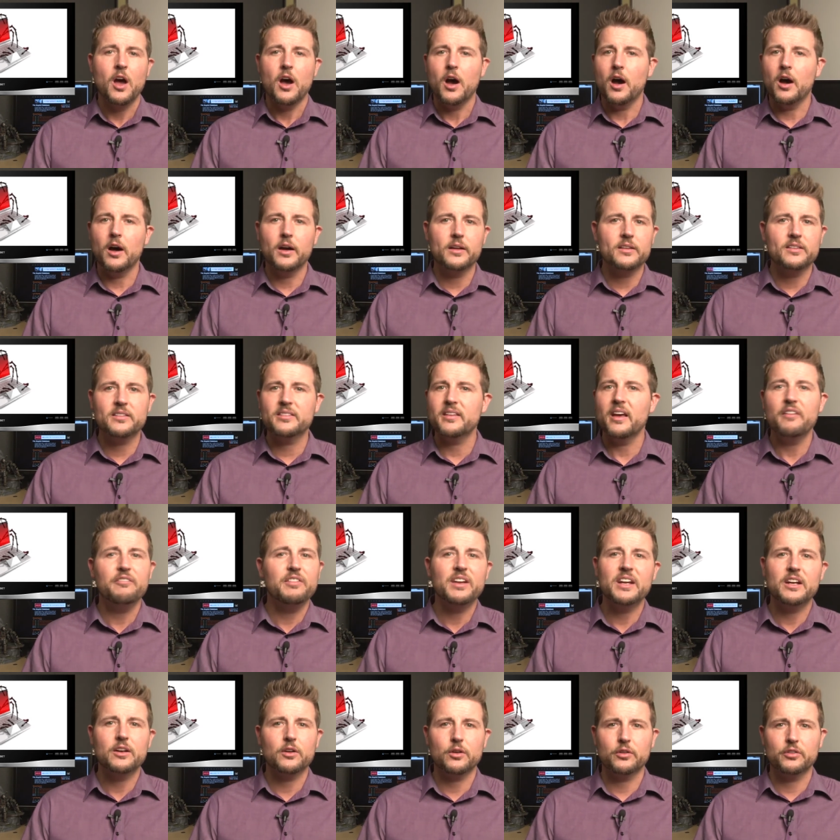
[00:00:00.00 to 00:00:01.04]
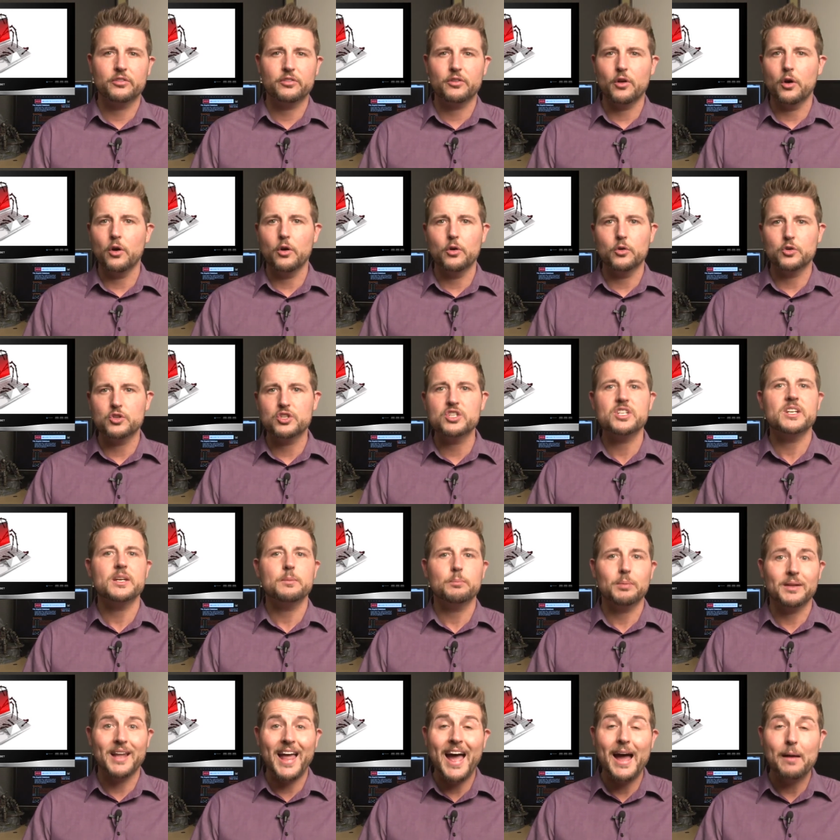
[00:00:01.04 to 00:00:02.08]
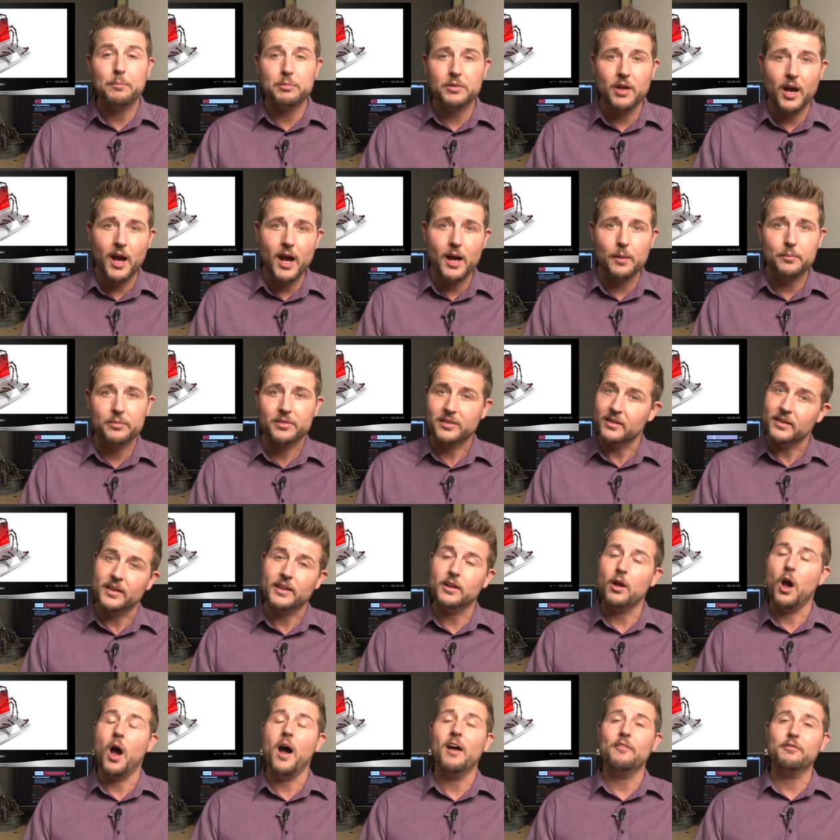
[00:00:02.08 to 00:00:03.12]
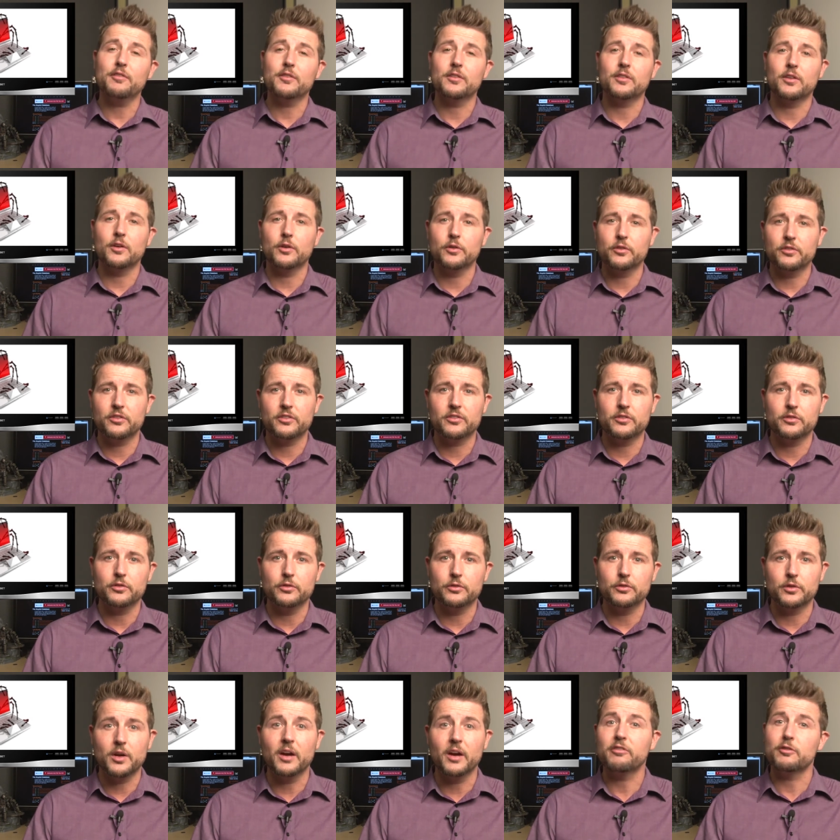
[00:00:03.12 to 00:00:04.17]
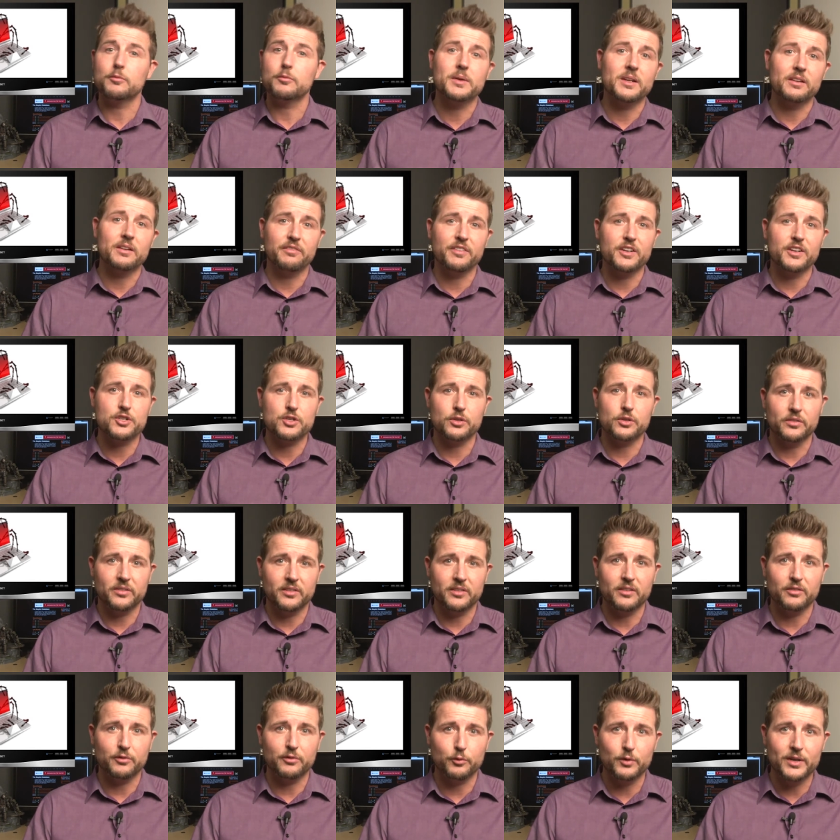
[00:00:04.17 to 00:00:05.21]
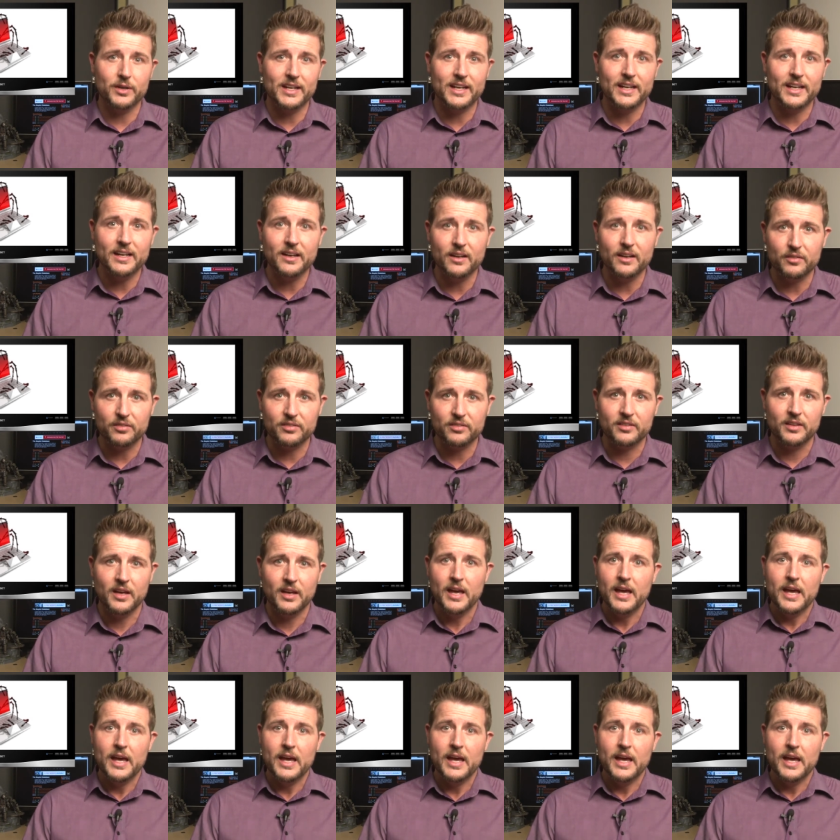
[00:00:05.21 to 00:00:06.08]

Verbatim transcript: on 70 or so cheap laptops and then offered those to government officials as free gifts.